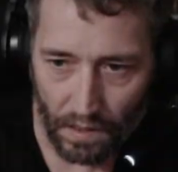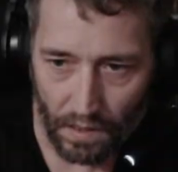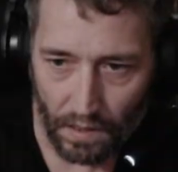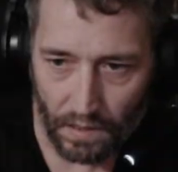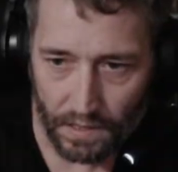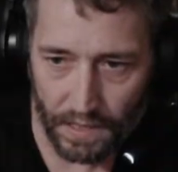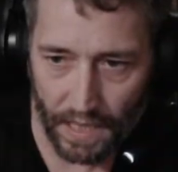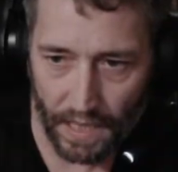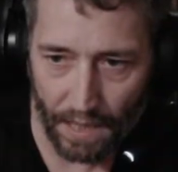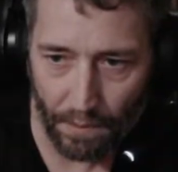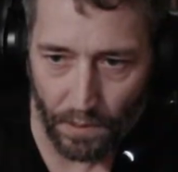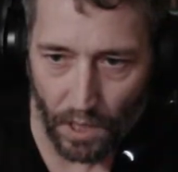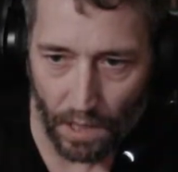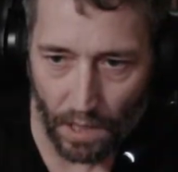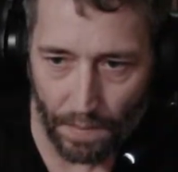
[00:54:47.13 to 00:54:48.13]
See what I'm
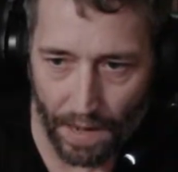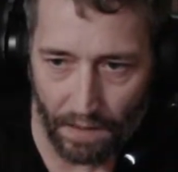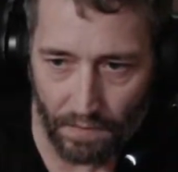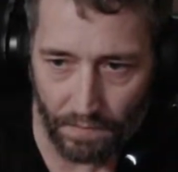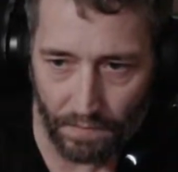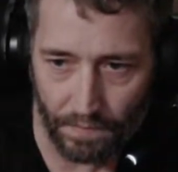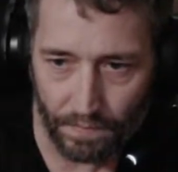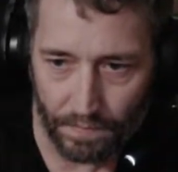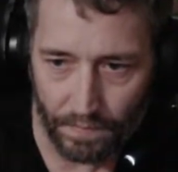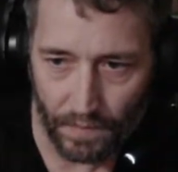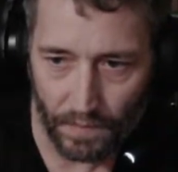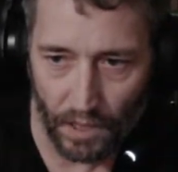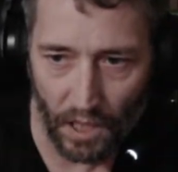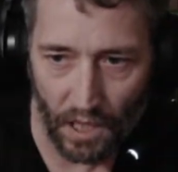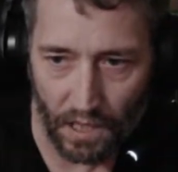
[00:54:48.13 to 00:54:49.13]
talking about?
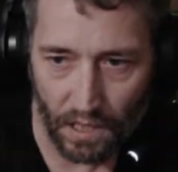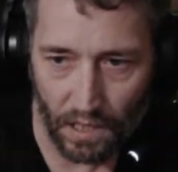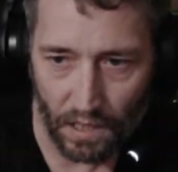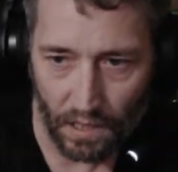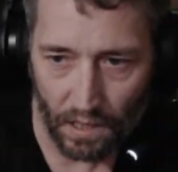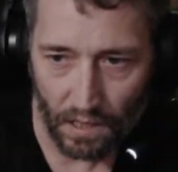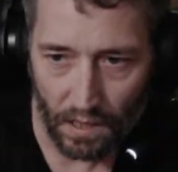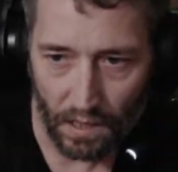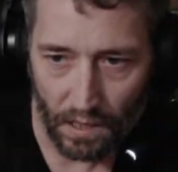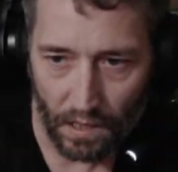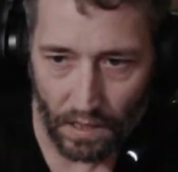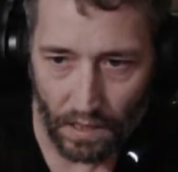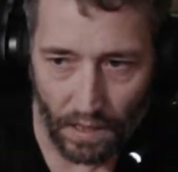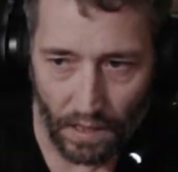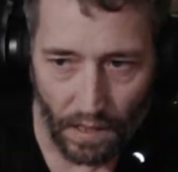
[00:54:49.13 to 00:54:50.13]
Look
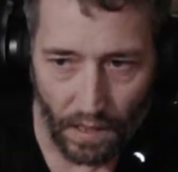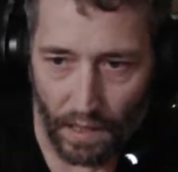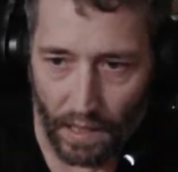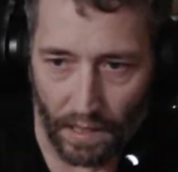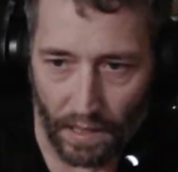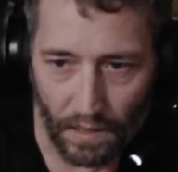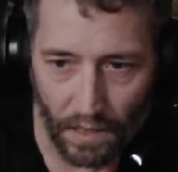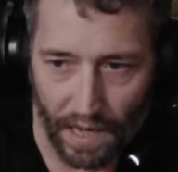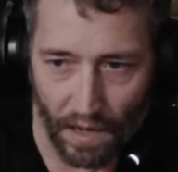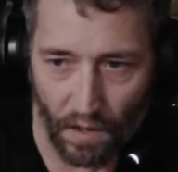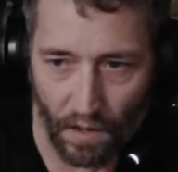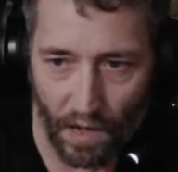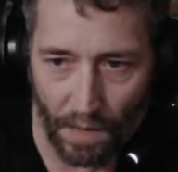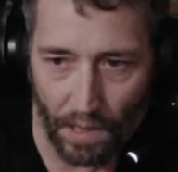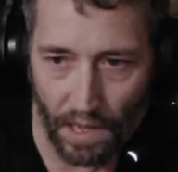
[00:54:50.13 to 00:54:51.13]
how
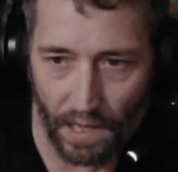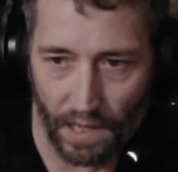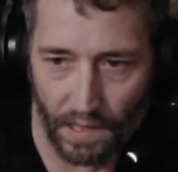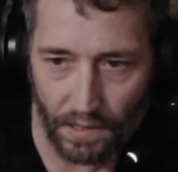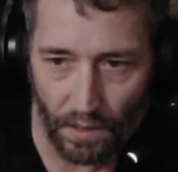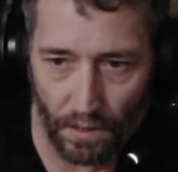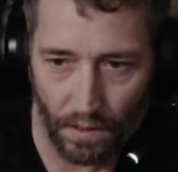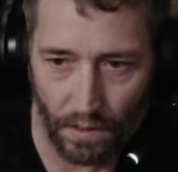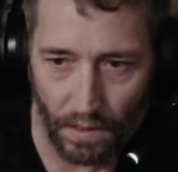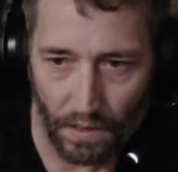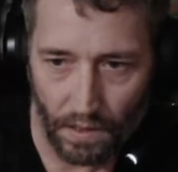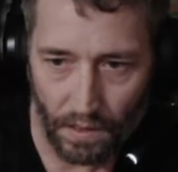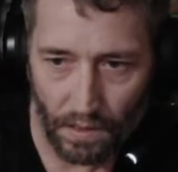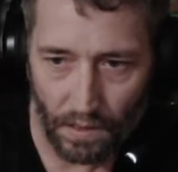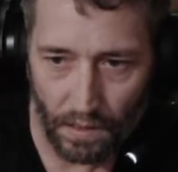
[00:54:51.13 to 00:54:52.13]
incredible that is, dude.
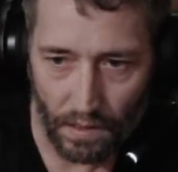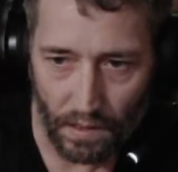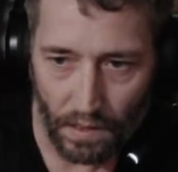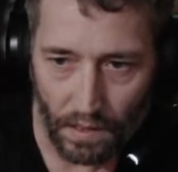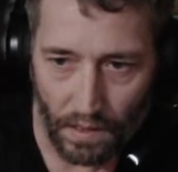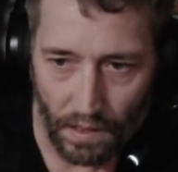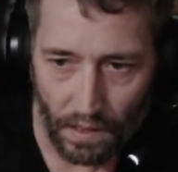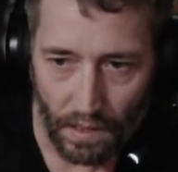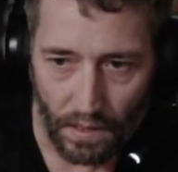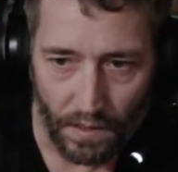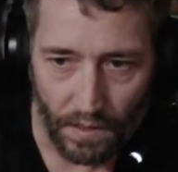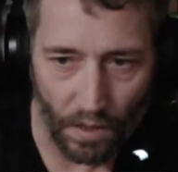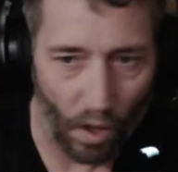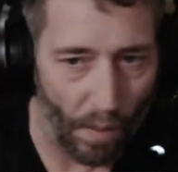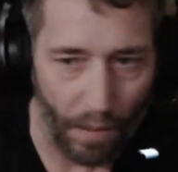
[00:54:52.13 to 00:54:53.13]
They're
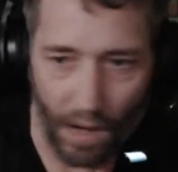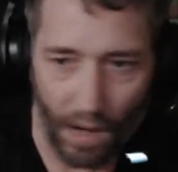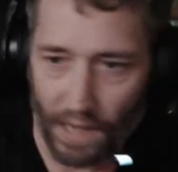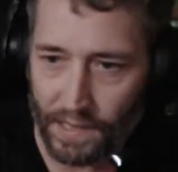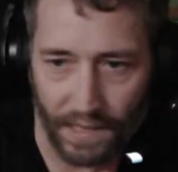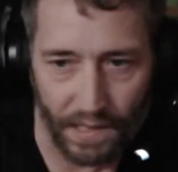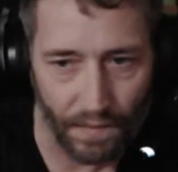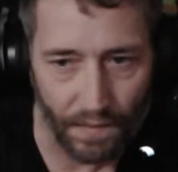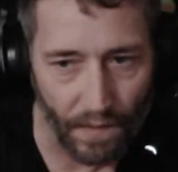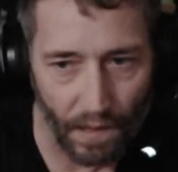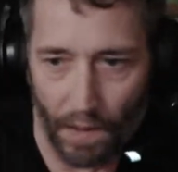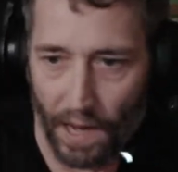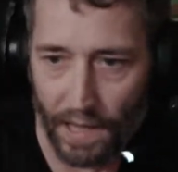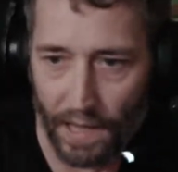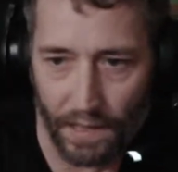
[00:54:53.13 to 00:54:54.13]
all processing right
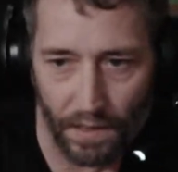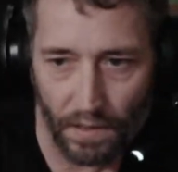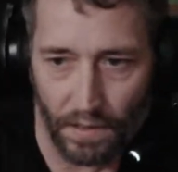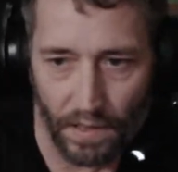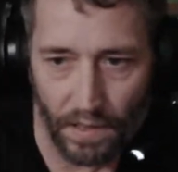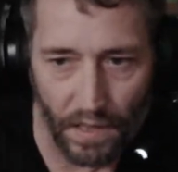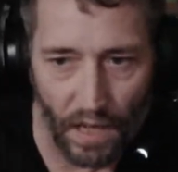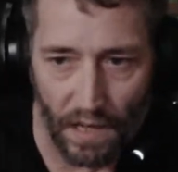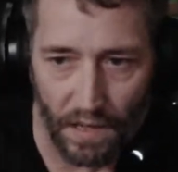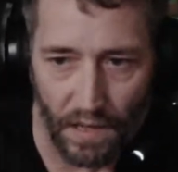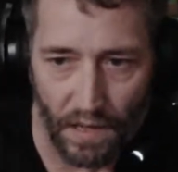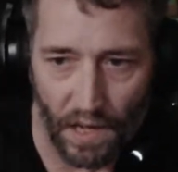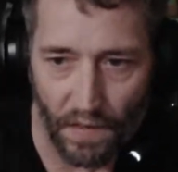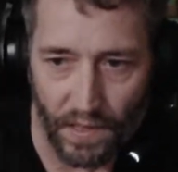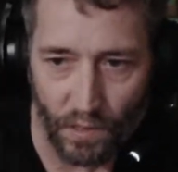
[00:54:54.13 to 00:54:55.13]
away, dude.
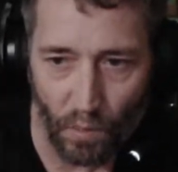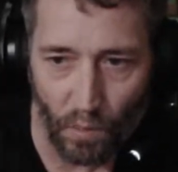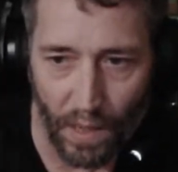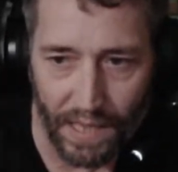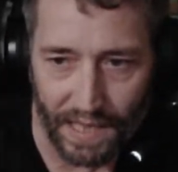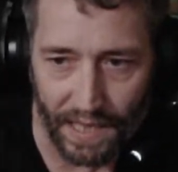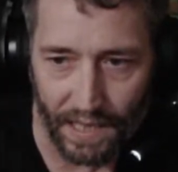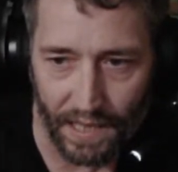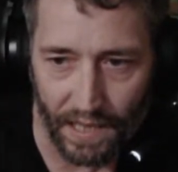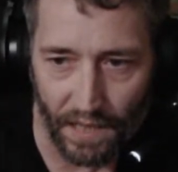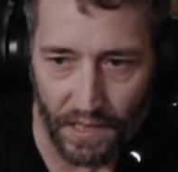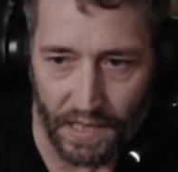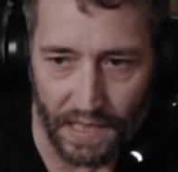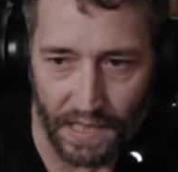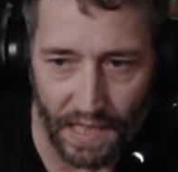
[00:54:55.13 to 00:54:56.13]
Nothing's wasting.
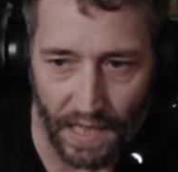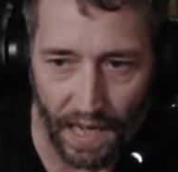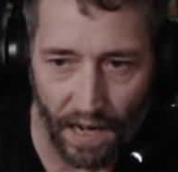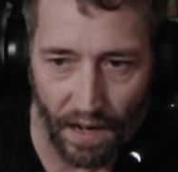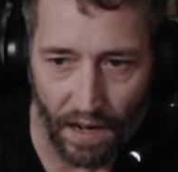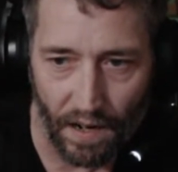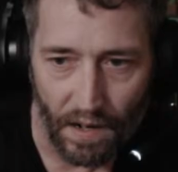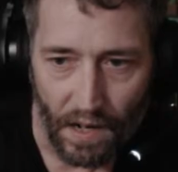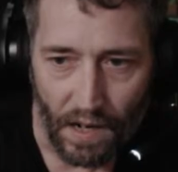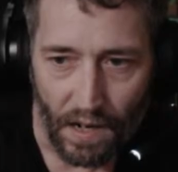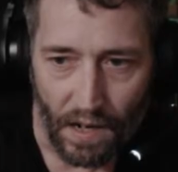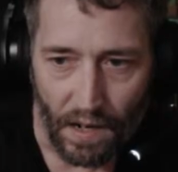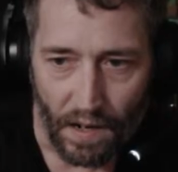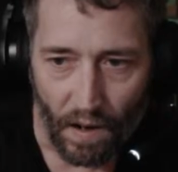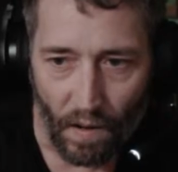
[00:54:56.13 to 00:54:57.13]
Nothing's sitting there.
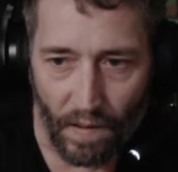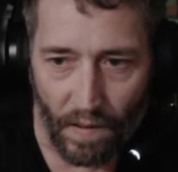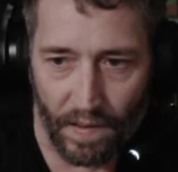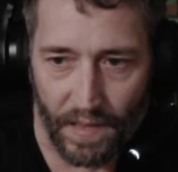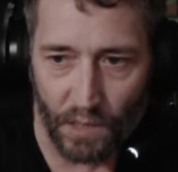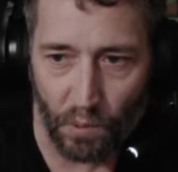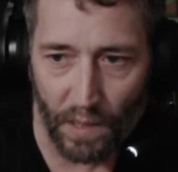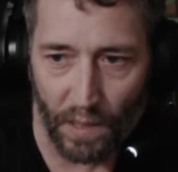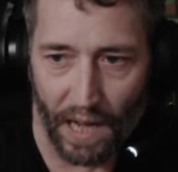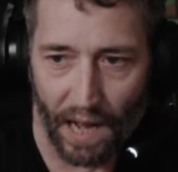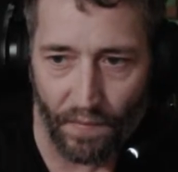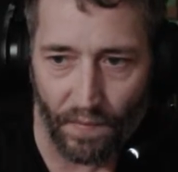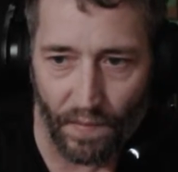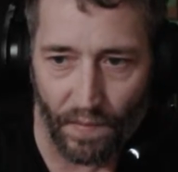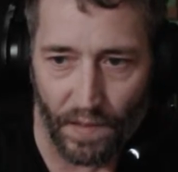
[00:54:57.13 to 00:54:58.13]
This would have
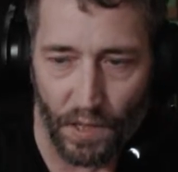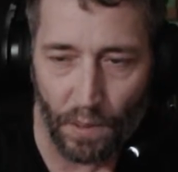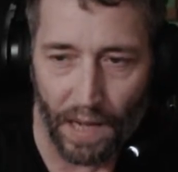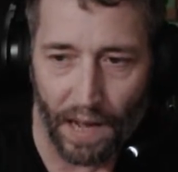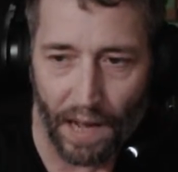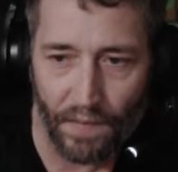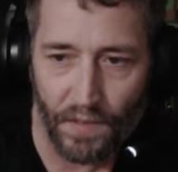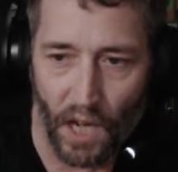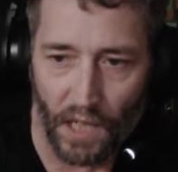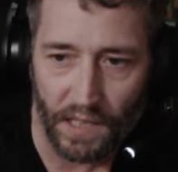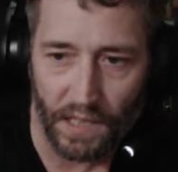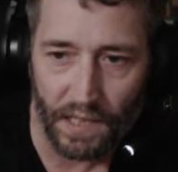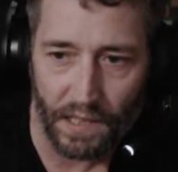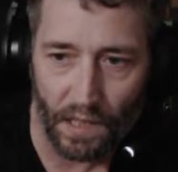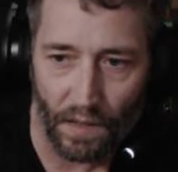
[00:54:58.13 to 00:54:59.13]
you would have
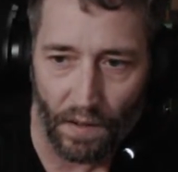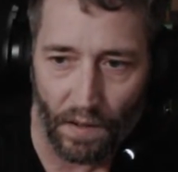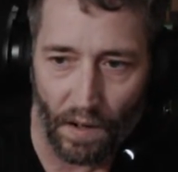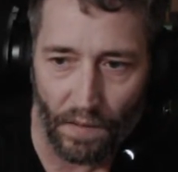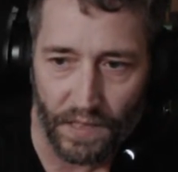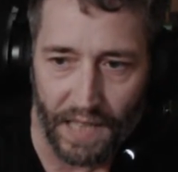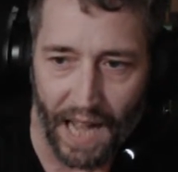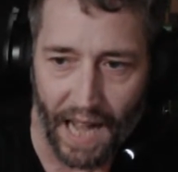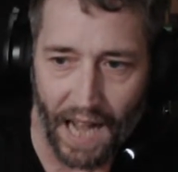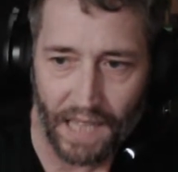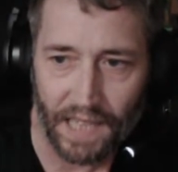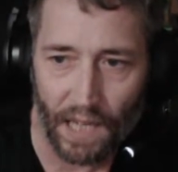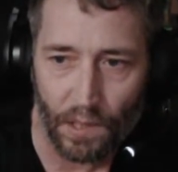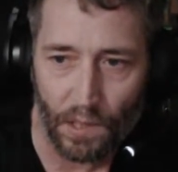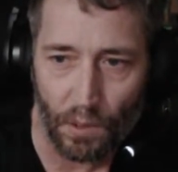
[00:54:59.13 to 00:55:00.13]
dozens of stacks
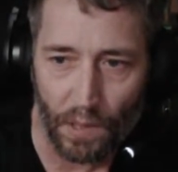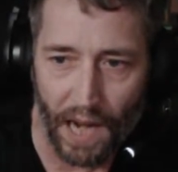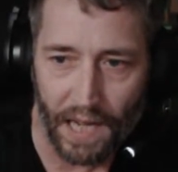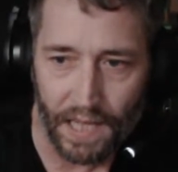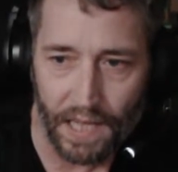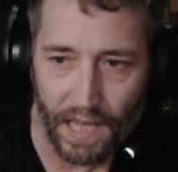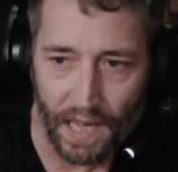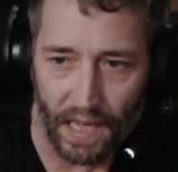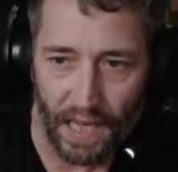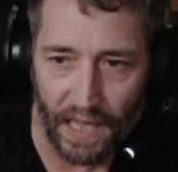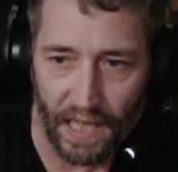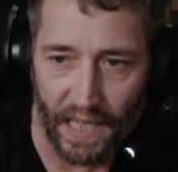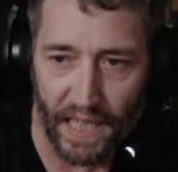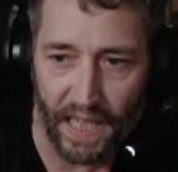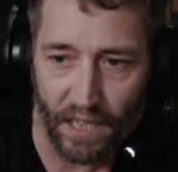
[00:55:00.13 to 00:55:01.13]
not doing anything in the